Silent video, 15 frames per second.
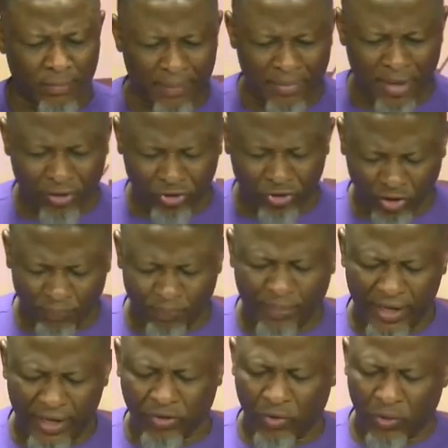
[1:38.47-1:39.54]
and may you speak
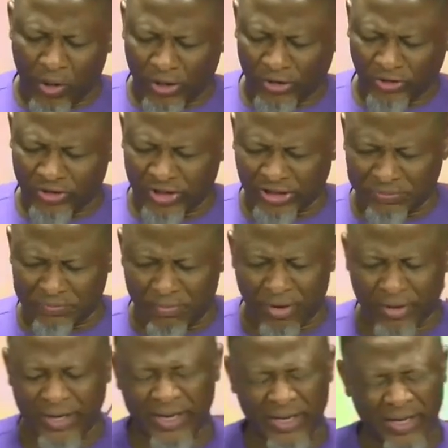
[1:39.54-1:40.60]
to us this
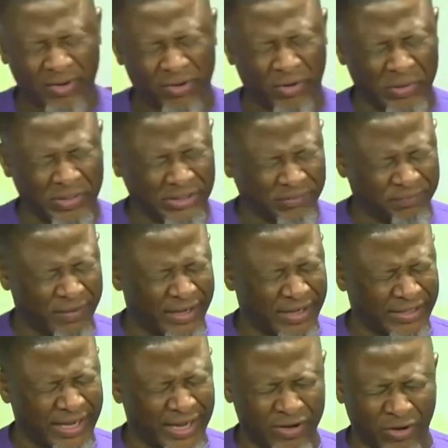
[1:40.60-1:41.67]
morning. Holy
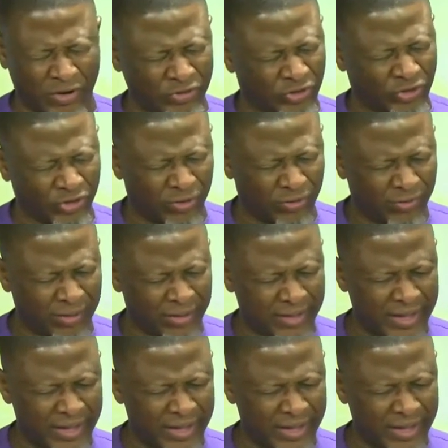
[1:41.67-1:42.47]
Spirit, take control.